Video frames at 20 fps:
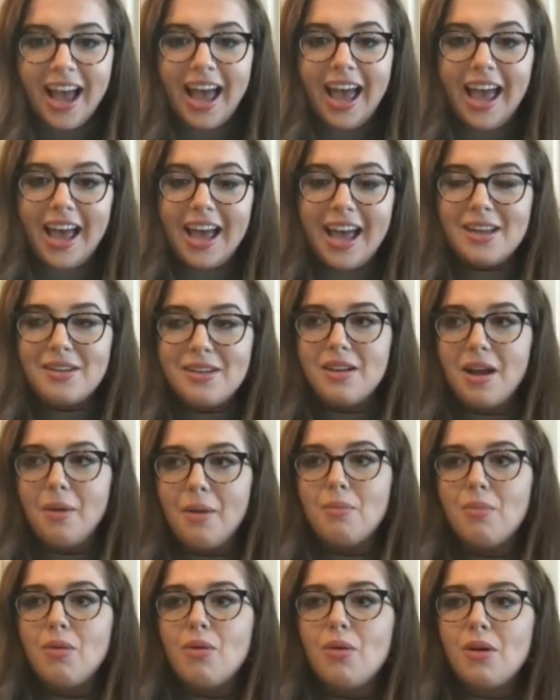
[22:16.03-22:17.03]
And
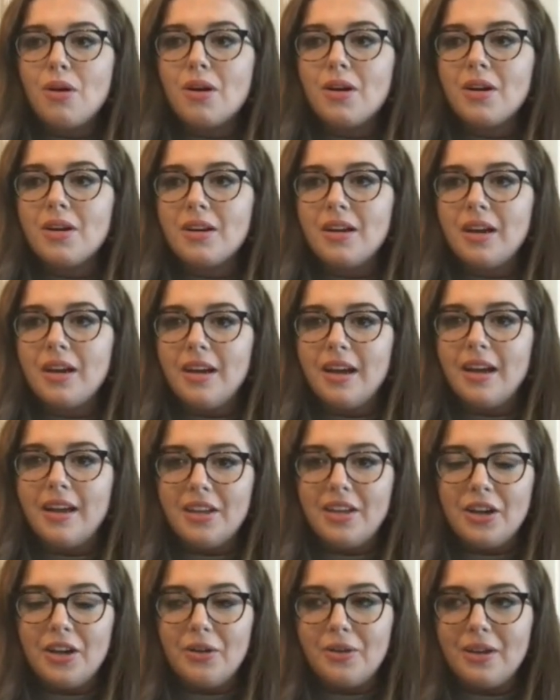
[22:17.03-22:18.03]
more,
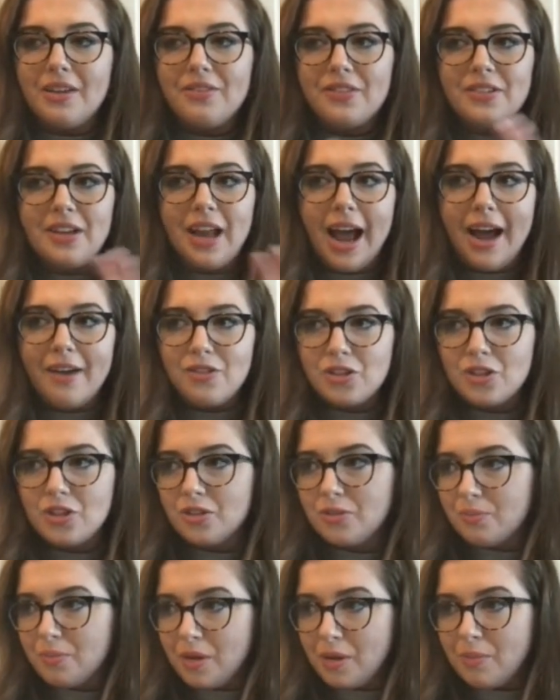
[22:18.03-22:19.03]
even
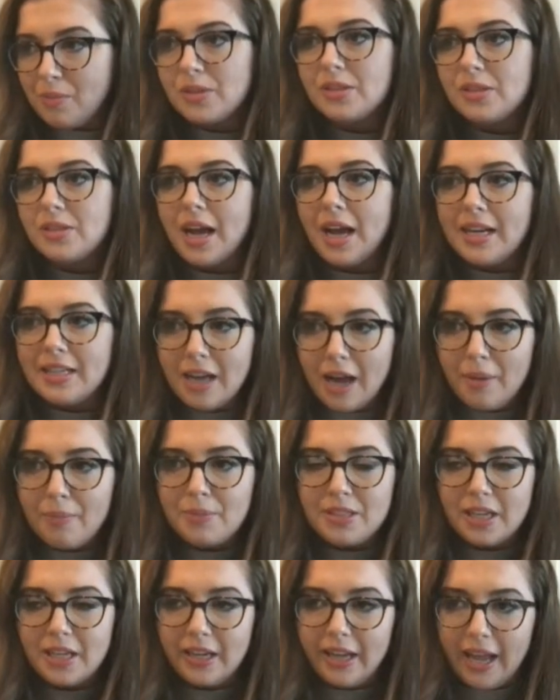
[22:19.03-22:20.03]
after people signed
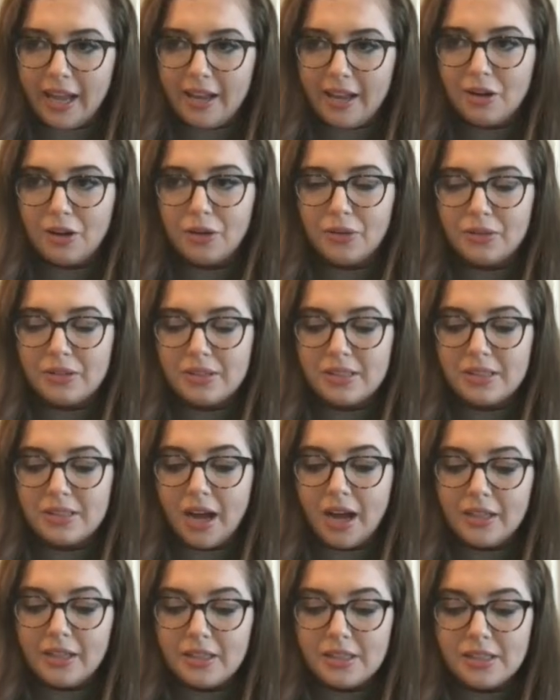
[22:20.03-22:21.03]
up to get her
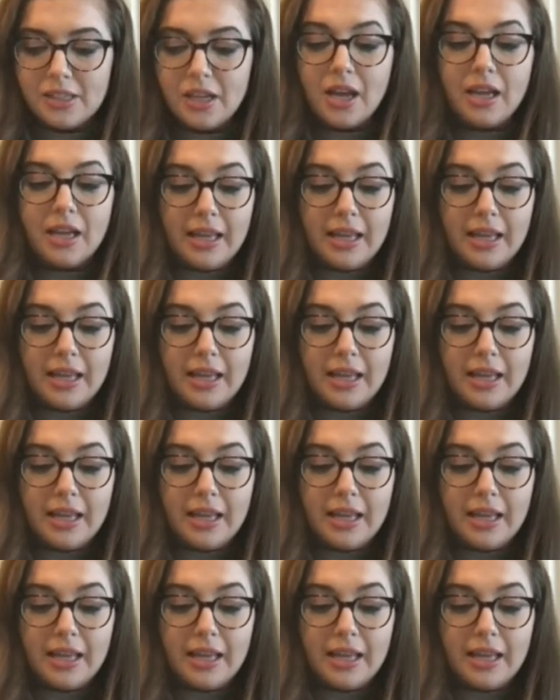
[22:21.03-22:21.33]
lasagnas,